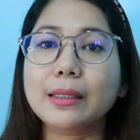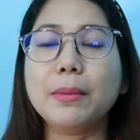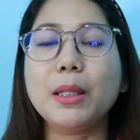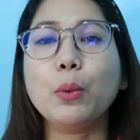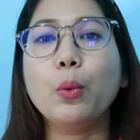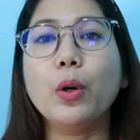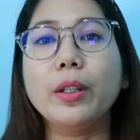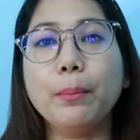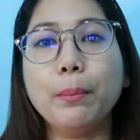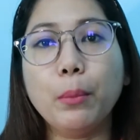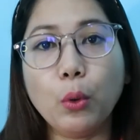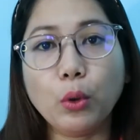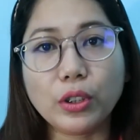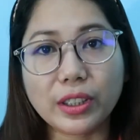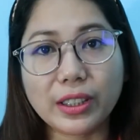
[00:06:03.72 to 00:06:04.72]
me what
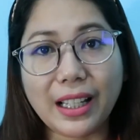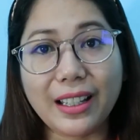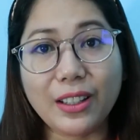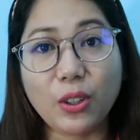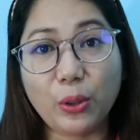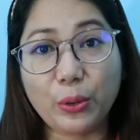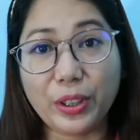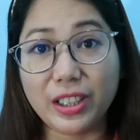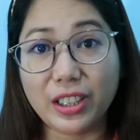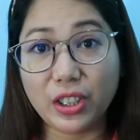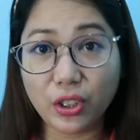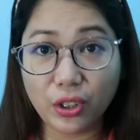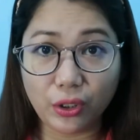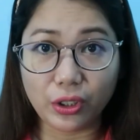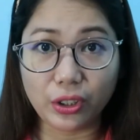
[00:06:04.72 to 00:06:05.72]
books I already
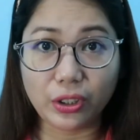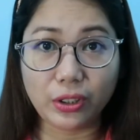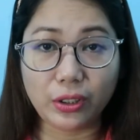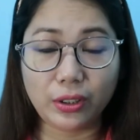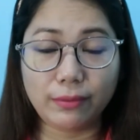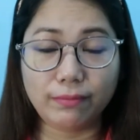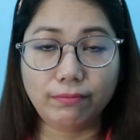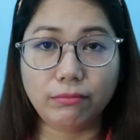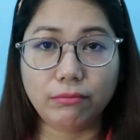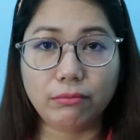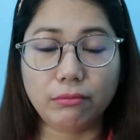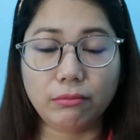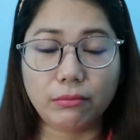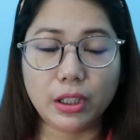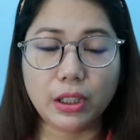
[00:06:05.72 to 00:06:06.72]
used.
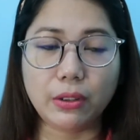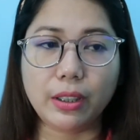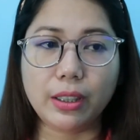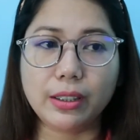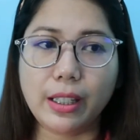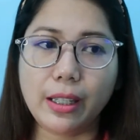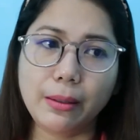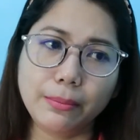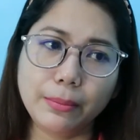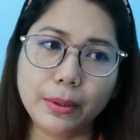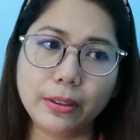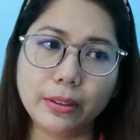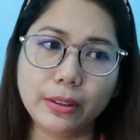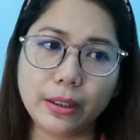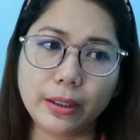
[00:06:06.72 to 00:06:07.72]
So example,
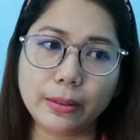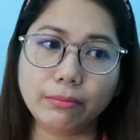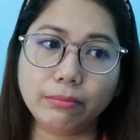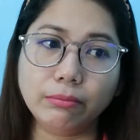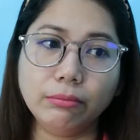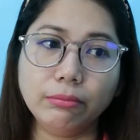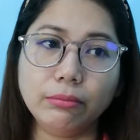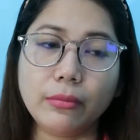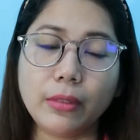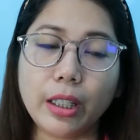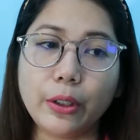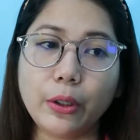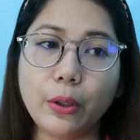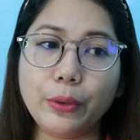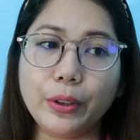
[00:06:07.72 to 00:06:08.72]

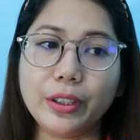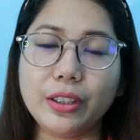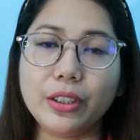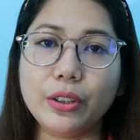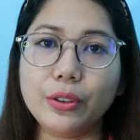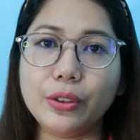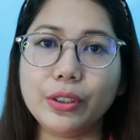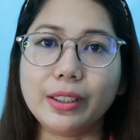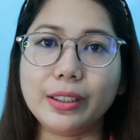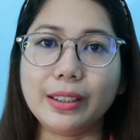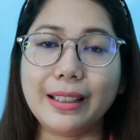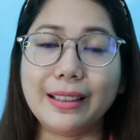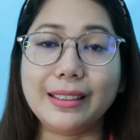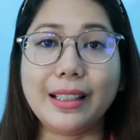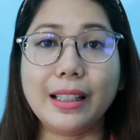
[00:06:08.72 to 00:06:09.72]
I already used
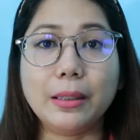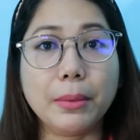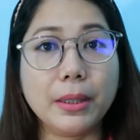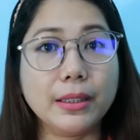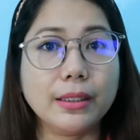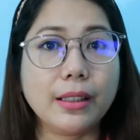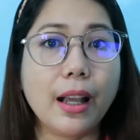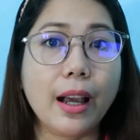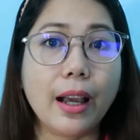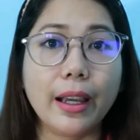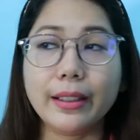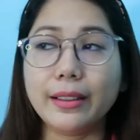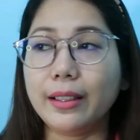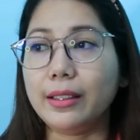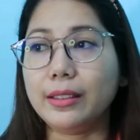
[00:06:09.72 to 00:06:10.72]
like Side by
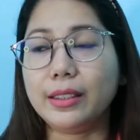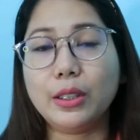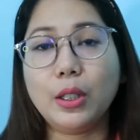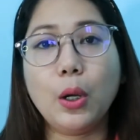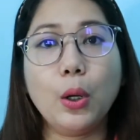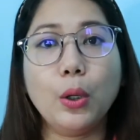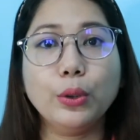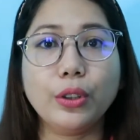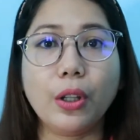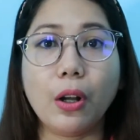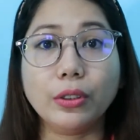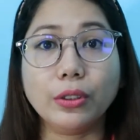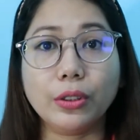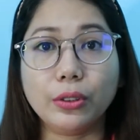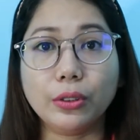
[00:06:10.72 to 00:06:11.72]
Side, Let's Go,
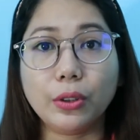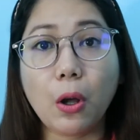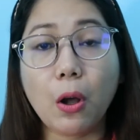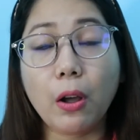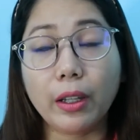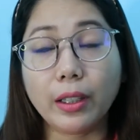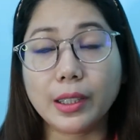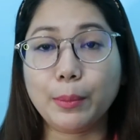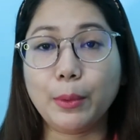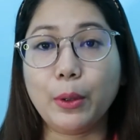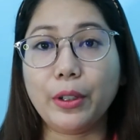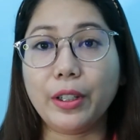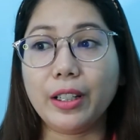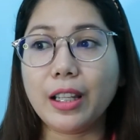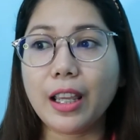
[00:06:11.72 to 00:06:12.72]
Talk,
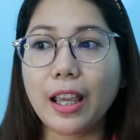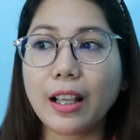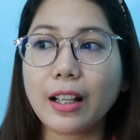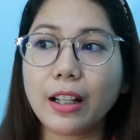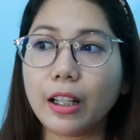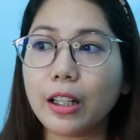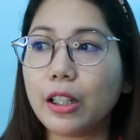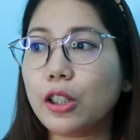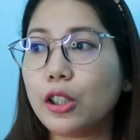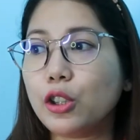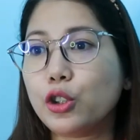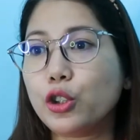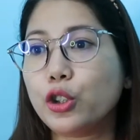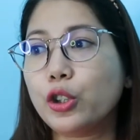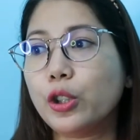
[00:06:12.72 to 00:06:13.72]
Exploring
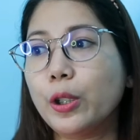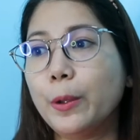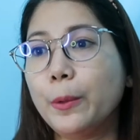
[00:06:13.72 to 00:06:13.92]
English,